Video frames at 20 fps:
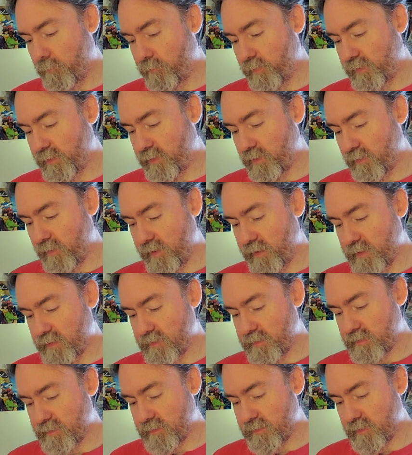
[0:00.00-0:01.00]
But there
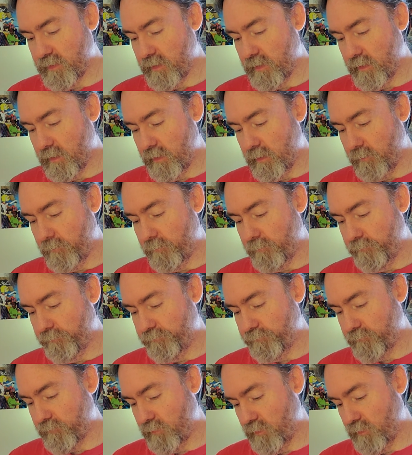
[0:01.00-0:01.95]
is, I'm